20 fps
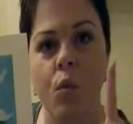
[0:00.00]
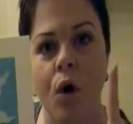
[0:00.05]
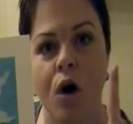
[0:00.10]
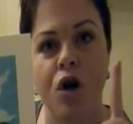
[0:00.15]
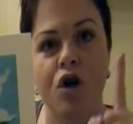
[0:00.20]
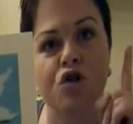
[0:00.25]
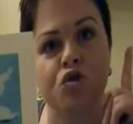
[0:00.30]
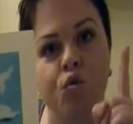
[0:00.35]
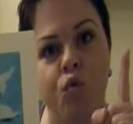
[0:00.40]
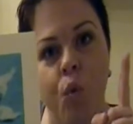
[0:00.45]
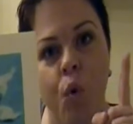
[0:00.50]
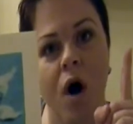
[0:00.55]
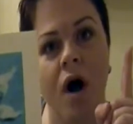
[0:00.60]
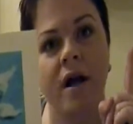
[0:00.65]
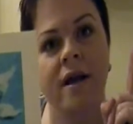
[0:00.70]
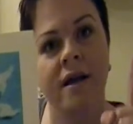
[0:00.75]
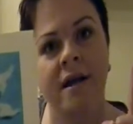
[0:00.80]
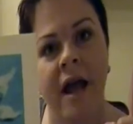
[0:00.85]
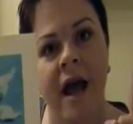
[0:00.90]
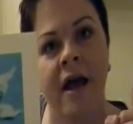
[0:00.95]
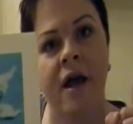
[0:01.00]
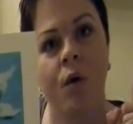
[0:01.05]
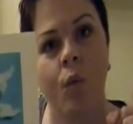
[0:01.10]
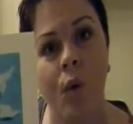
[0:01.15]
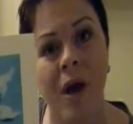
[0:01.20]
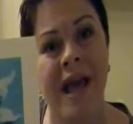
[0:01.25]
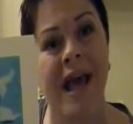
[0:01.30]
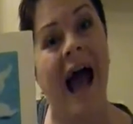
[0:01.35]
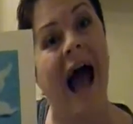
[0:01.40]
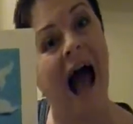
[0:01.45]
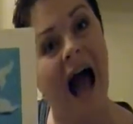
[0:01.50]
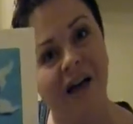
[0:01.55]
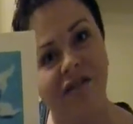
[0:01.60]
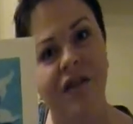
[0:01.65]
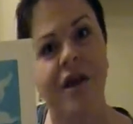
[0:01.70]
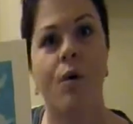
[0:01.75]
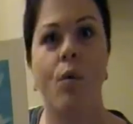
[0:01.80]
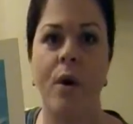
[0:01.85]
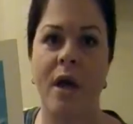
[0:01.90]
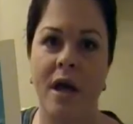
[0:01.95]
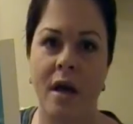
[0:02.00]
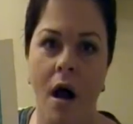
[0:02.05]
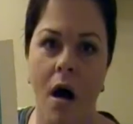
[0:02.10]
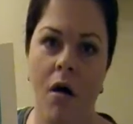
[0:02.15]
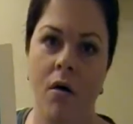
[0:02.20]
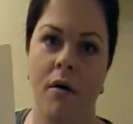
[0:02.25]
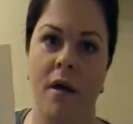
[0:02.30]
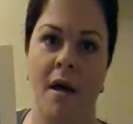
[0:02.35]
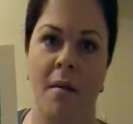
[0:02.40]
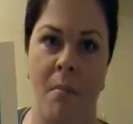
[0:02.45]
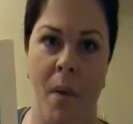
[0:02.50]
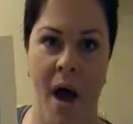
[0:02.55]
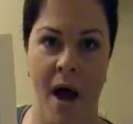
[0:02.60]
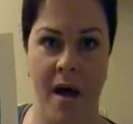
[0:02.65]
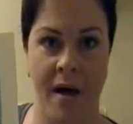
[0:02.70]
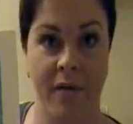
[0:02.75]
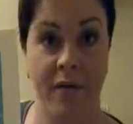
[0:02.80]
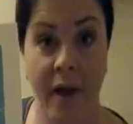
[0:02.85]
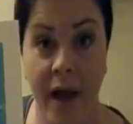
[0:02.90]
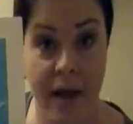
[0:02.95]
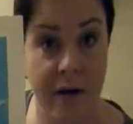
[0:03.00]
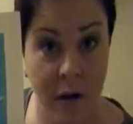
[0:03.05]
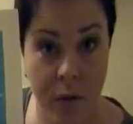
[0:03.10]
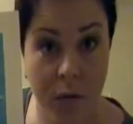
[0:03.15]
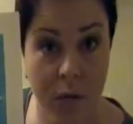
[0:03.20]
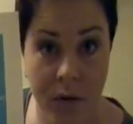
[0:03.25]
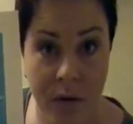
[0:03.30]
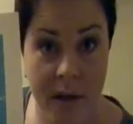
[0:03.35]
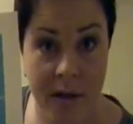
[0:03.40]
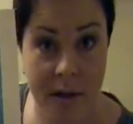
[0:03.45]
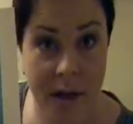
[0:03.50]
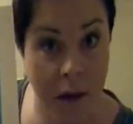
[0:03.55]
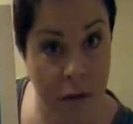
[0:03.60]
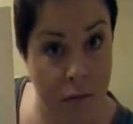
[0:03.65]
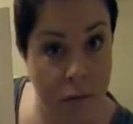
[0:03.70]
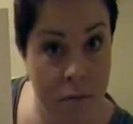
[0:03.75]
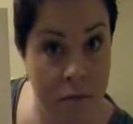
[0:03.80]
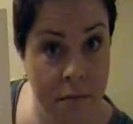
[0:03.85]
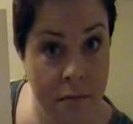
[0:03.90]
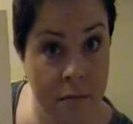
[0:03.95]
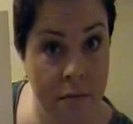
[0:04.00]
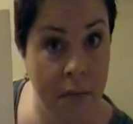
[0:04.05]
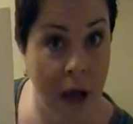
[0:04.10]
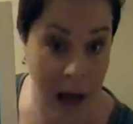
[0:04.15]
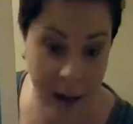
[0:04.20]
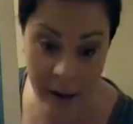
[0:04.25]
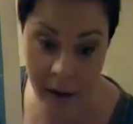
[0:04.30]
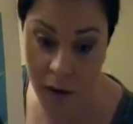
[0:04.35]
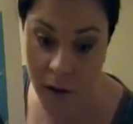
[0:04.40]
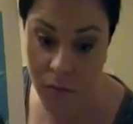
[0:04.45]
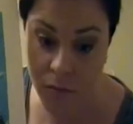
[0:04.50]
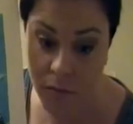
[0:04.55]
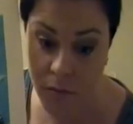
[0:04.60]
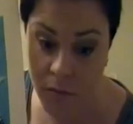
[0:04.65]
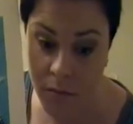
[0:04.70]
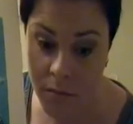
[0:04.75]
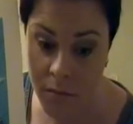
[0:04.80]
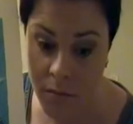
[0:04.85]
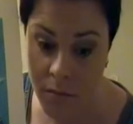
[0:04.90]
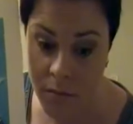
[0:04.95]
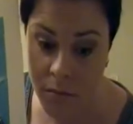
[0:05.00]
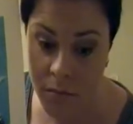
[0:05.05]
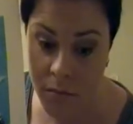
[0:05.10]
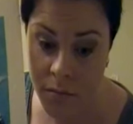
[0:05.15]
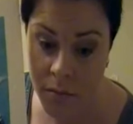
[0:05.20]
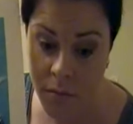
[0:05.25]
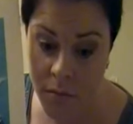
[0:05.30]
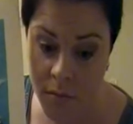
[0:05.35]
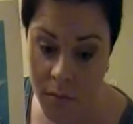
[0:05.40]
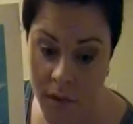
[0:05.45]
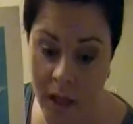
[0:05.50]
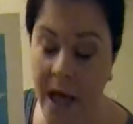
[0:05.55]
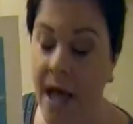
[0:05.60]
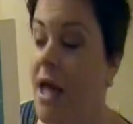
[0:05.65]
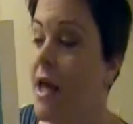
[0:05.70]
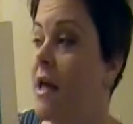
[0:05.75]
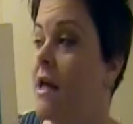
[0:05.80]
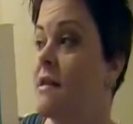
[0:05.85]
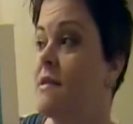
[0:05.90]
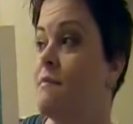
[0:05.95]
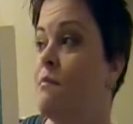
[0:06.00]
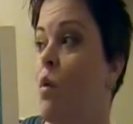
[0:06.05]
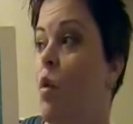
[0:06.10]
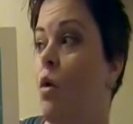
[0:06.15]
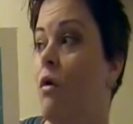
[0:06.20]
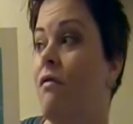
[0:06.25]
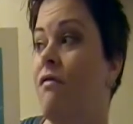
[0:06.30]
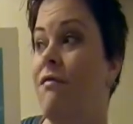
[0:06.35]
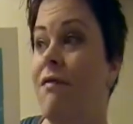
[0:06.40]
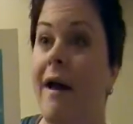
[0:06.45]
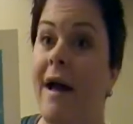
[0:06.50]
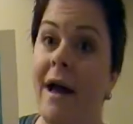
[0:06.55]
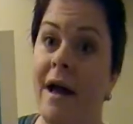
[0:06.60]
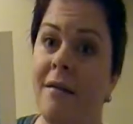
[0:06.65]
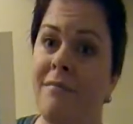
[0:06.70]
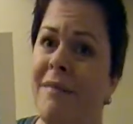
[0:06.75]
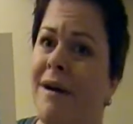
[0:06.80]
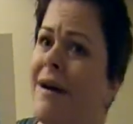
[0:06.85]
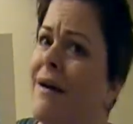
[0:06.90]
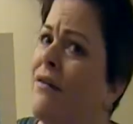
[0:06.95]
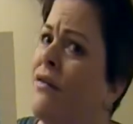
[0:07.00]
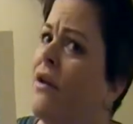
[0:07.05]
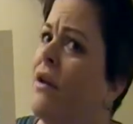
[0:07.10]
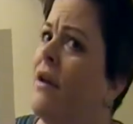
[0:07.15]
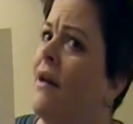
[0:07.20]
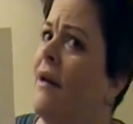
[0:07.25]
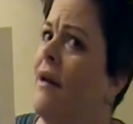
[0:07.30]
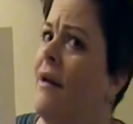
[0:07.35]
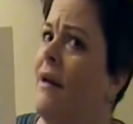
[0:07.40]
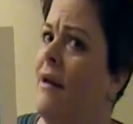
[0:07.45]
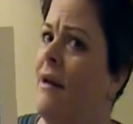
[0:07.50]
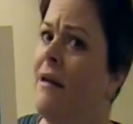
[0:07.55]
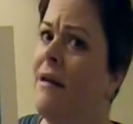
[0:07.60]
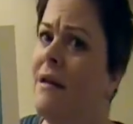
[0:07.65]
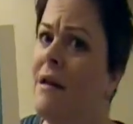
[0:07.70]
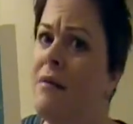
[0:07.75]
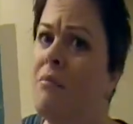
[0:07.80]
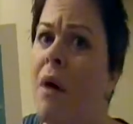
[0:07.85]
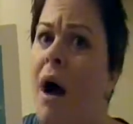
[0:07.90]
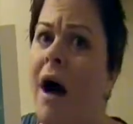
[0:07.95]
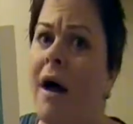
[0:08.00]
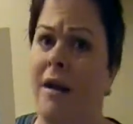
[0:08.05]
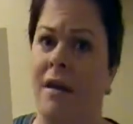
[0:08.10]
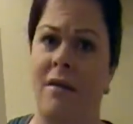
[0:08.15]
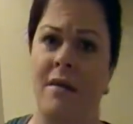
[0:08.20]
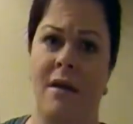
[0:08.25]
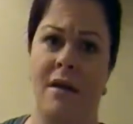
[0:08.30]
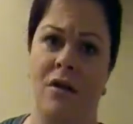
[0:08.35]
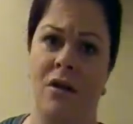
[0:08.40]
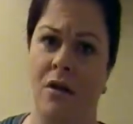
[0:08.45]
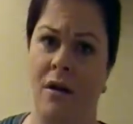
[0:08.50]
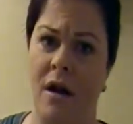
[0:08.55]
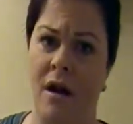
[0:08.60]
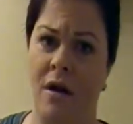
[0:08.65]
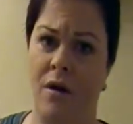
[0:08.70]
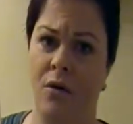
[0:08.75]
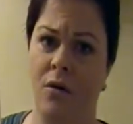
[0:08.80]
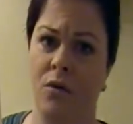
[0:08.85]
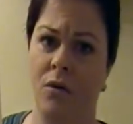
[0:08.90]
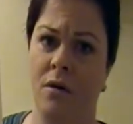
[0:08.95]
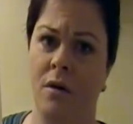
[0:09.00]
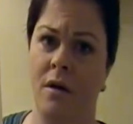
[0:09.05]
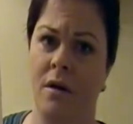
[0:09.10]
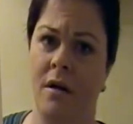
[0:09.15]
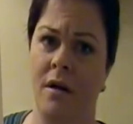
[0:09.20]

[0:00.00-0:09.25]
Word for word: works one day a week. I think we can all get behind that. Don't you think so? I do. He gets more fan mail than anybody that you know.